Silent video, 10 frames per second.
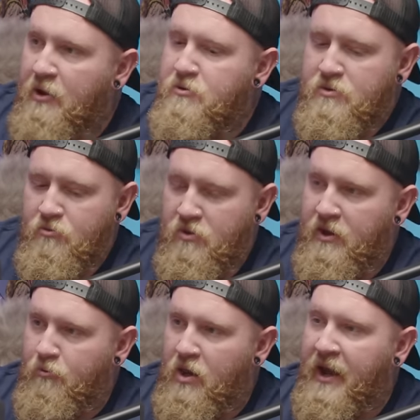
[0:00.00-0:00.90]
they
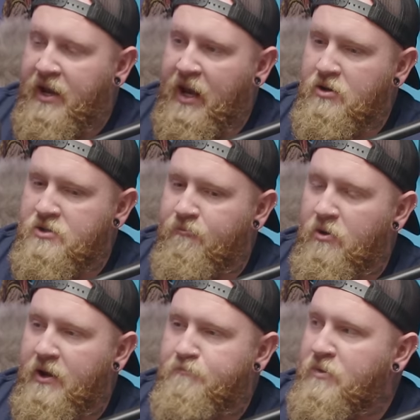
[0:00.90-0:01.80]
would light candles
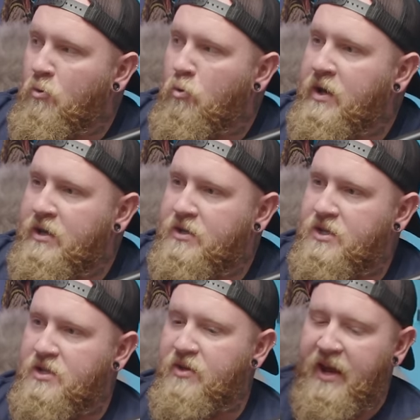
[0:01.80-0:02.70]
for, like,
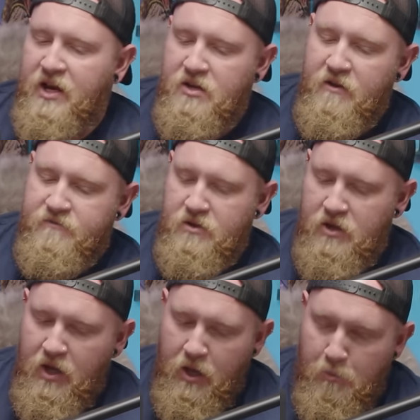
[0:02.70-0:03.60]
weeks until they had enough
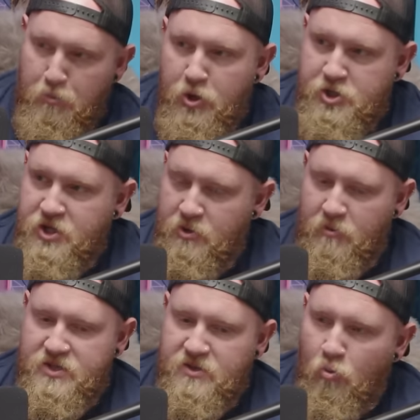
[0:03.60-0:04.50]
to mush
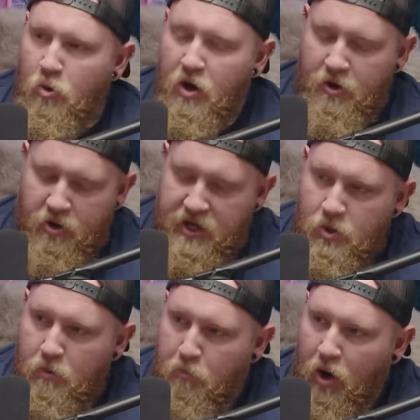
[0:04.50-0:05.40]
it with some water
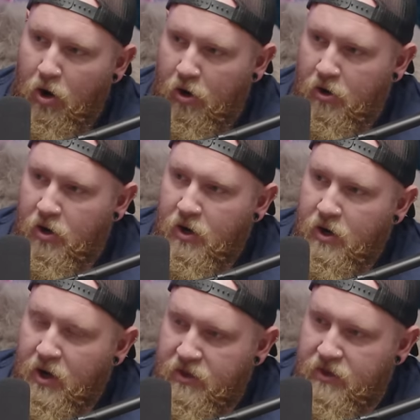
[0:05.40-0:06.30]
into a bar,
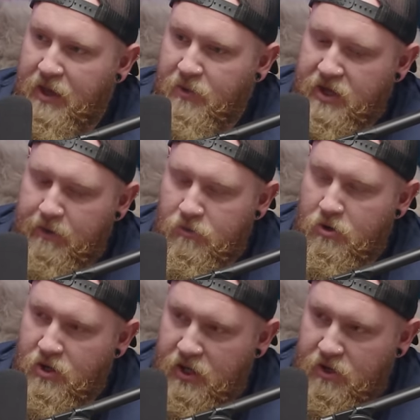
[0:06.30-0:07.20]
and then that became
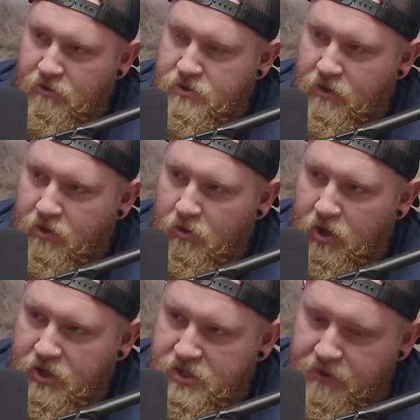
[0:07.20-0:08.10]
their ink. It was fucking
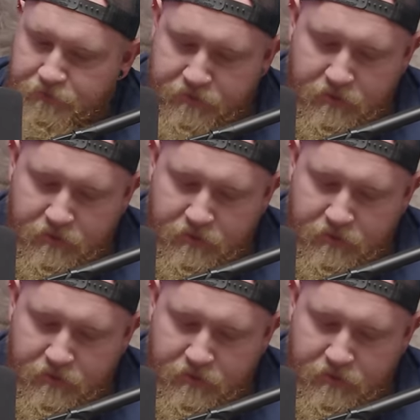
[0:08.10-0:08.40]
crazy.